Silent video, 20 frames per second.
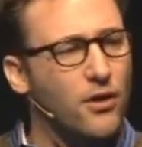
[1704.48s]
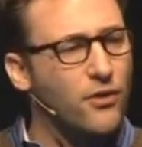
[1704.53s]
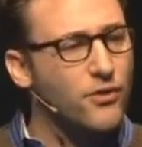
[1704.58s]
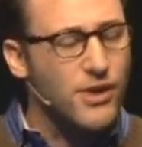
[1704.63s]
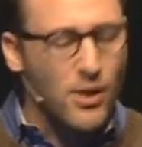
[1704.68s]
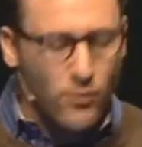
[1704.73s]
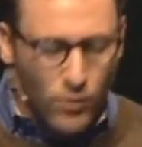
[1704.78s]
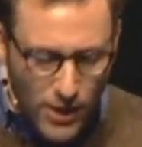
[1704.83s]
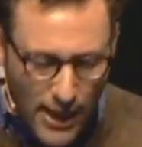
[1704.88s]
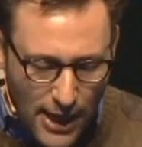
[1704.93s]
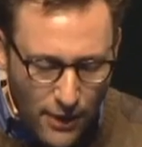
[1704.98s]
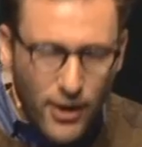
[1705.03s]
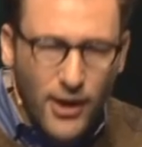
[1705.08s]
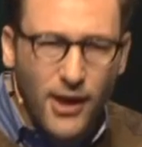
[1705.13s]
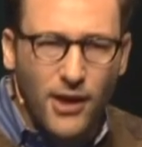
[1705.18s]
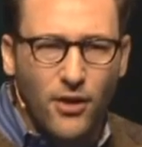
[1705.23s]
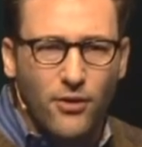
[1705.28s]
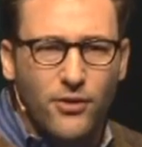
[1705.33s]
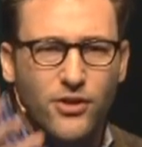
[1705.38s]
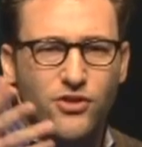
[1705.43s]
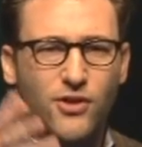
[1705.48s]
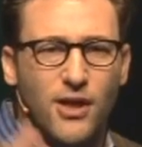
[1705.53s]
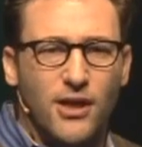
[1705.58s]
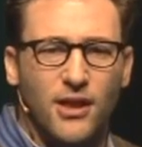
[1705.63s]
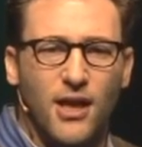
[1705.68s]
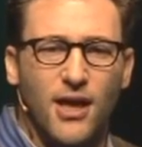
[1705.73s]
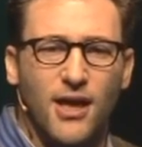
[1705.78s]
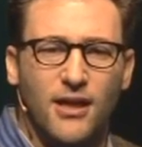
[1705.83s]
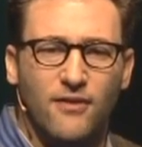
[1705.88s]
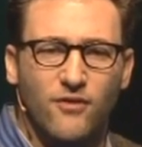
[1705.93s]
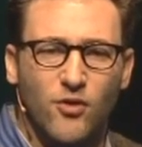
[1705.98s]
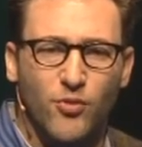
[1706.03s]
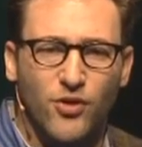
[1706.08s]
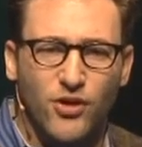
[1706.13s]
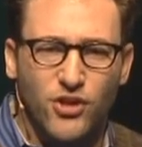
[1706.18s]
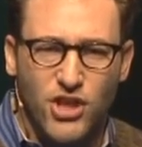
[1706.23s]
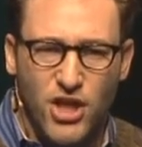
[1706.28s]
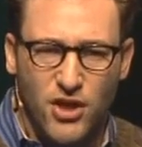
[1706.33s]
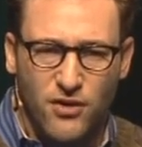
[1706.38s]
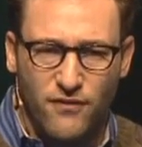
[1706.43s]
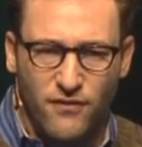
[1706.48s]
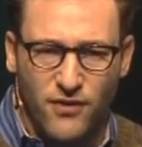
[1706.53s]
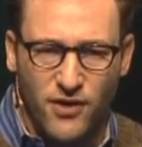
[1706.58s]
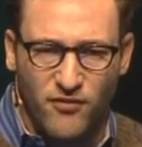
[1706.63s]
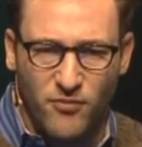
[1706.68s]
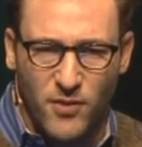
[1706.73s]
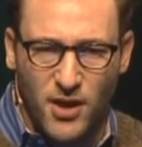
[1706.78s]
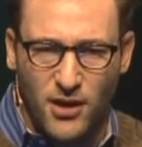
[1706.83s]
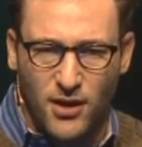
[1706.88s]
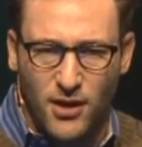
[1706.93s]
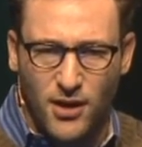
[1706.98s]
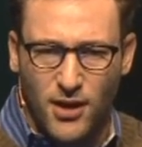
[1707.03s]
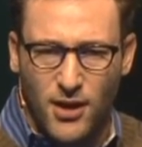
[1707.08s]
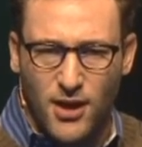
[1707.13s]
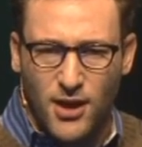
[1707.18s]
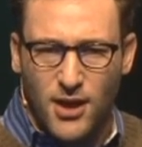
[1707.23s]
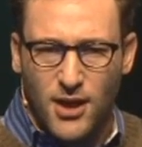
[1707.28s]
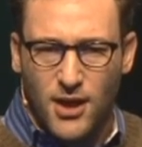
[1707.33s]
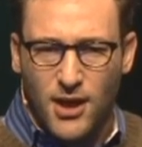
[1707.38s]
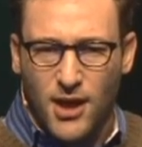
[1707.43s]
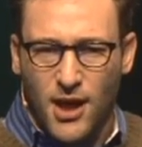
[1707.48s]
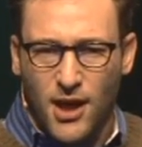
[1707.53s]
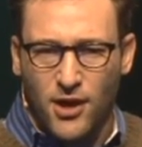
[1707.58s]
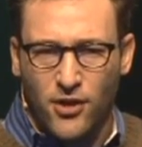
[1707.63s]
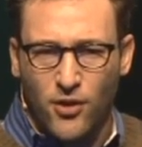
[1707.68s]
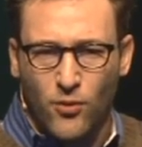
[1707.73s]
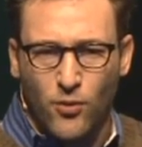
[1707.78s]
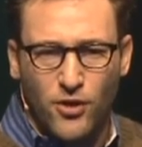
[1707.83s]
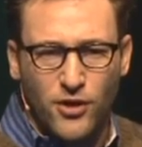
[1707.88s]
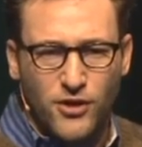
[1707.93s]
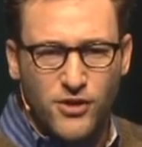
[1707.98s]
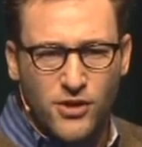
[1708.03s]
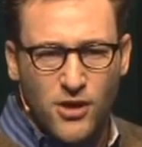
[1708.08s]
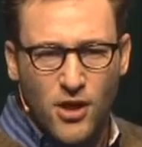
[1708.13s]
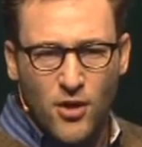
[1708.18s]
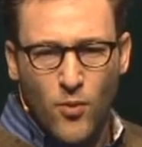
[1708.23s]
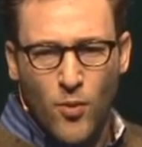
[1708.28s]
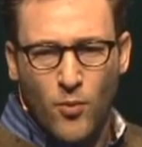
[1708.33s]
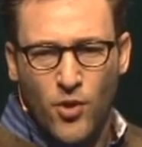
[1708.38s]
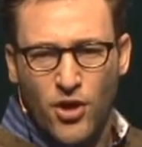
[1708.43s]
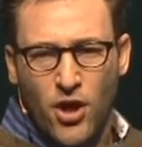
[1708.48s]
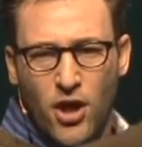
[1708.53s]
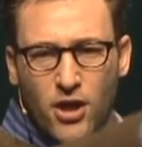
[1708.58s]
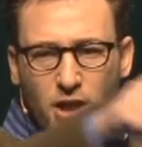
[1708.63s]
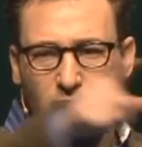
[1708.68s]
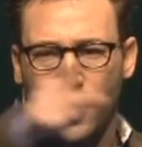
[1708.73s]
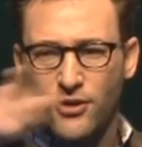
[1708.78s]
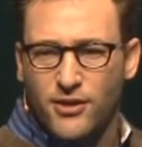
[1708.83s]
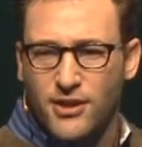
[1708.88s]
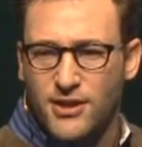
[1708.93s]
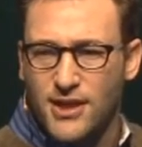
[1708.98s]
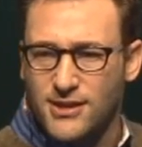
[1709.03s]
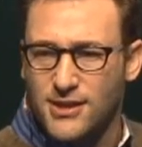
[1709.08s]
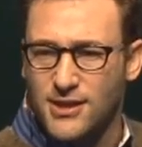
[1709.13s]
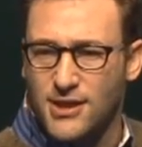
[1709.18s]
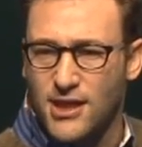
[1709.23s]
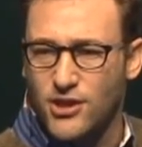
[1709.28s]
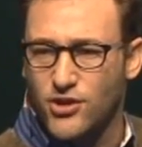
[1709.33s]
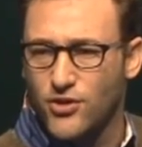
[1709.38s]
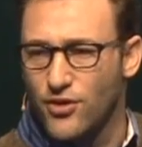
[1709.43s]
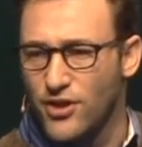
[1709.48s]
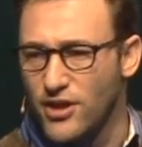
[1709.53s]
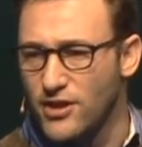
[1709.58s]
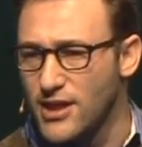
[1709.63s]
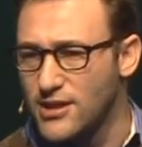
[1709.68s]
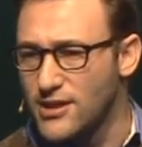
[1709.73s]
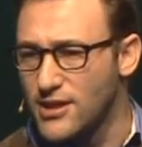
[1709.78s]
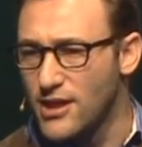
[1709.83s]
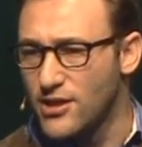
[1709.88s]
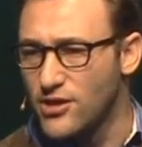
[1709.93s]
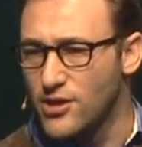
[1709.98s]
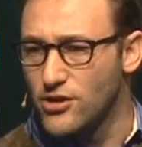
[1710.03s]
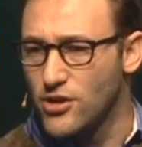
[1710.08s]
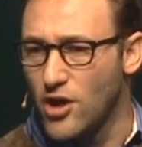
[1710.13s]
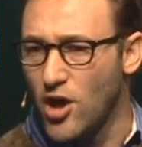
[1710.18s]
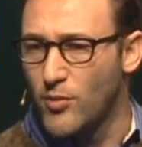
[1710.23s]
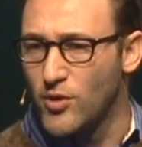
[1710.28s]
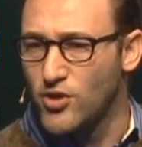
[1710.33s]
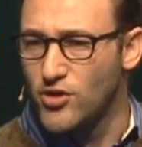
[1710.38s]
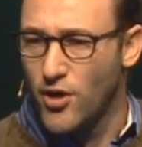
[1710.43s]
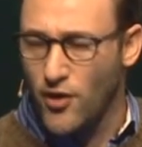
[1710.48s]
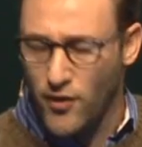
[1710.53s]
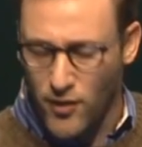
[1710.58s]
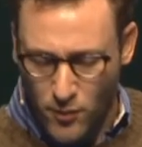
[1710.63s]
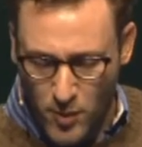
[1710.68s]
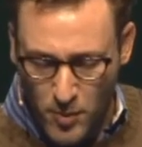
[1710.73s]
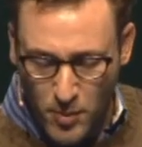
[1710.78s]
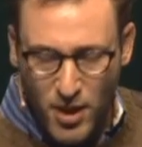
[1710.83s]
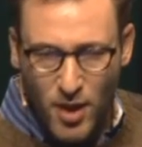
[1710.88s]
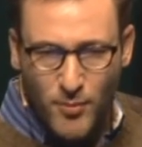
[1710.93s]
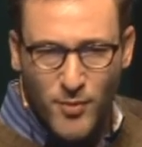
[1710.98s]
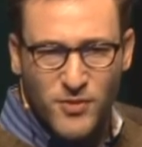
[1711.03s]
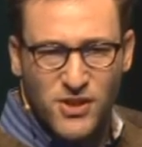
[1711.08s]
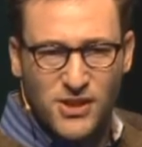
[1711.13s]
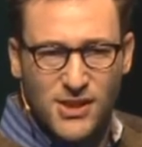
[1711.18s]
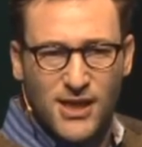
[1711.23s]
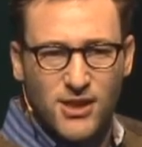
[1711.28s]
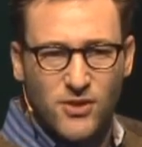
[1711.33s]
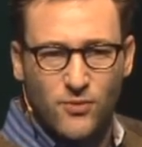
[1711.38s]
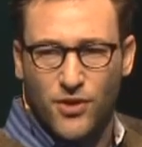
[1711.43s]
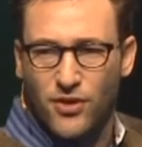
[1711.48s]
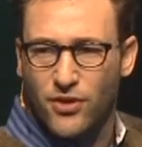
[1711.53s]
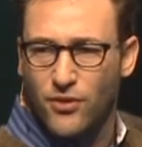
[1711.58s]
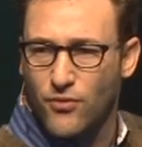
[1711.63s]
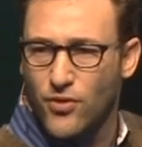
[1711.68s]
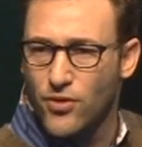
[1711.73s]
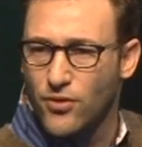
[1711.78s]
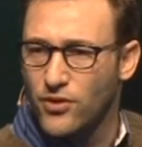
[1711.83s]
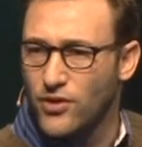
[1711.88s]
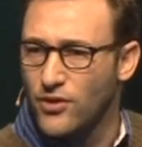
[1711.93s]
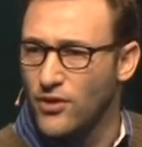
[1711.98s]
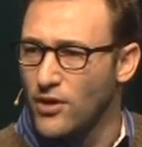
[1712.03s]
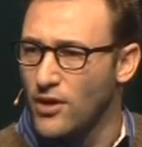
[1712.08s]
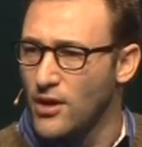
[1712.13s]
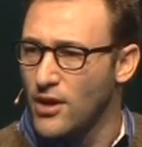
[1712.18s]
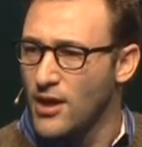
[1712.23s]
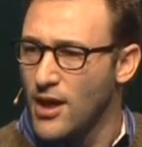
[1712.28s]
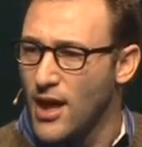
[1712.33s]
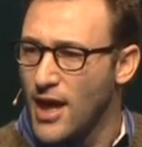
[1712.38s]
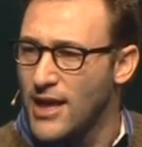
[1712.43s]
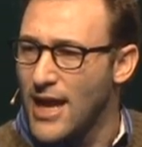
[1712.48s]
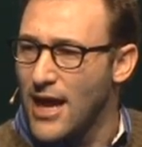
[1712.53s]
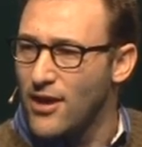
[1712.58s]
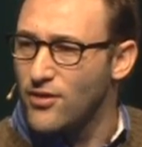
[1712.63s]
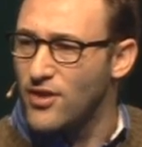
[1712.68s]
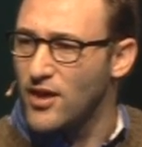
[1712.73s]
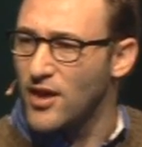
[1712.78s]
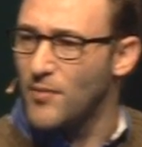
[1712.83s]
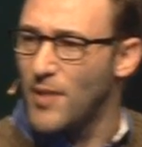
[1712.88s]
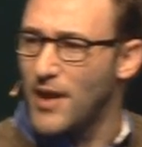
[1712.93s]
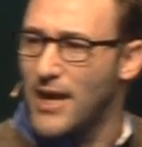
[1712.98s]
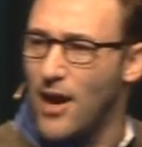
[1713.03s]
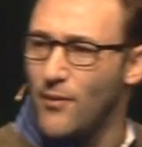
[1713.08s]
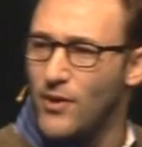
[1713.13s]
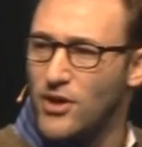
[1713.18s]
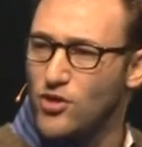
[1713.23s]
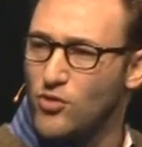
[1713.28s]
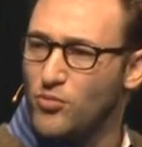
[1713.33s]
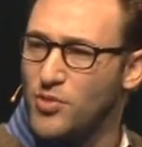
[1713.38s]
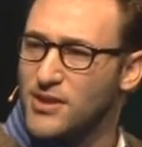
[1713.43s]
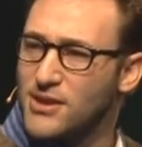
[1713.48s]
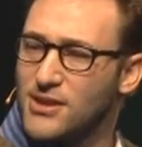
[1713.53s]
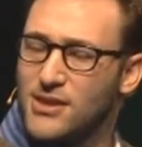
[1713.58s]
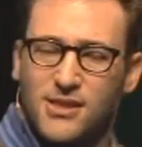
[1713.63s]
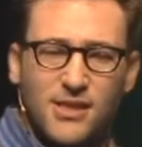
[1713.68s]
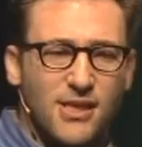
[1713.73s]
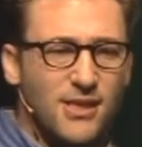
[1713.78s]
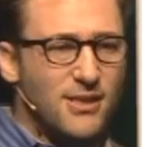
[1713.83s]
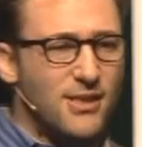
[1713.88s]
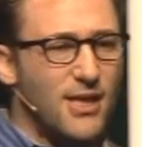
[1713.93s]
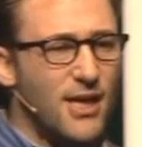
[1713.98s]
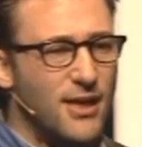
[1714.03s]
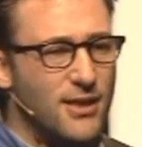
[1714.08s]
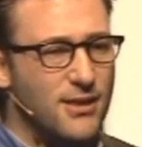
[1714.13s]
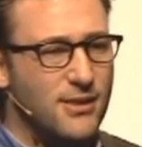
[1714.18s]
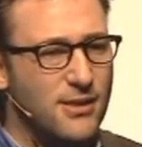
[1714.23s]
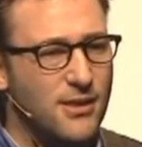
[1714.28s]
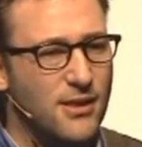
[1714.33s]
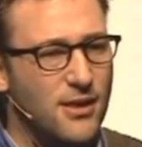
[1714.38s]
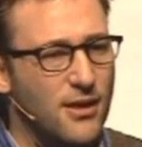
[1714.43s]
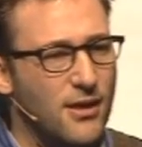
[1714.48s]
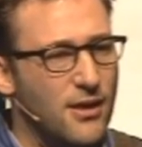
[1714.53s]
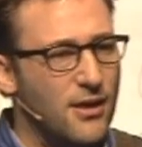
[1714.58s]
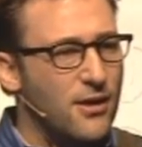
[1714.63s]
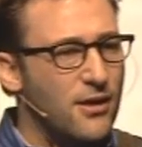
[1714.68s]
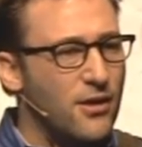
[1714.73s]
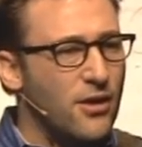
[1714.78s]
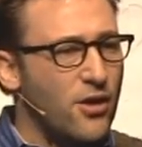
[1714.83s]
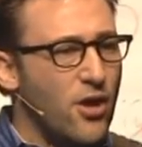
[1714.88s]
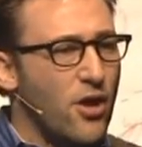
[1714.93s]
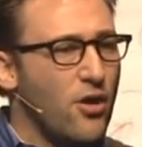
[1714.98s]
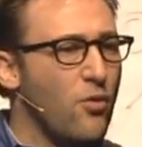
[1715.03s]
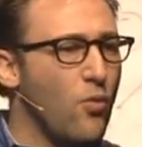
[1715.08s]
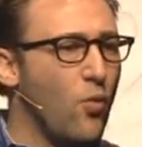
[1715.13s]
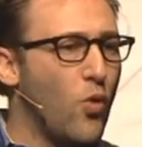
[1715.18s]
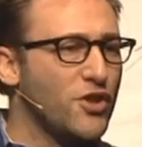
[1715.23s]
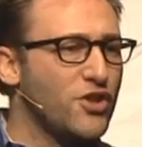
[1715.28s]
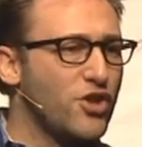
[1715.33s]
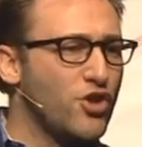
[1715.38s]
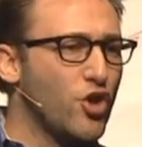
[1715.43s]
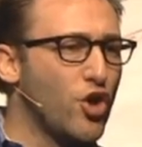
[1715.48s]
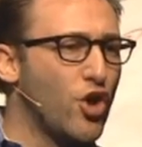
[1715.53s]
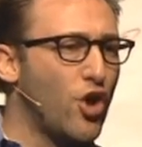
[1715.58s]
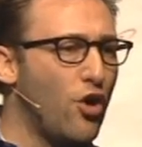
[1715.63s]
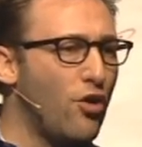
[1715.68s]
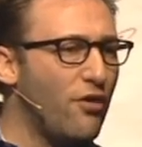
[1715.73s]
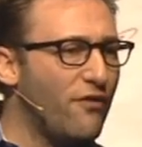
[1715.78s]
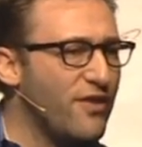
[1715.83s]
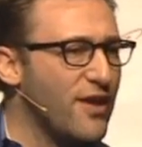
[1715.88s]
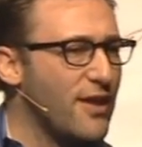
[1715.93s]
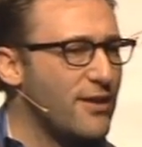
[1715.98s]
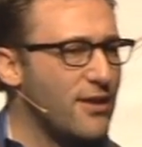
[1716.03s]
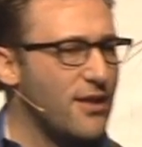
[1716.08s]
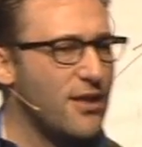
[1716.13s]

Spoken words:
You say, well, how can I go in a straight line if you put a chair in front of me? In other words, when we're not clear on the destination or the destination is arbitrary, we become obsessed with the route. And now you think about how we do business these days. You know, what's your goal for the end of the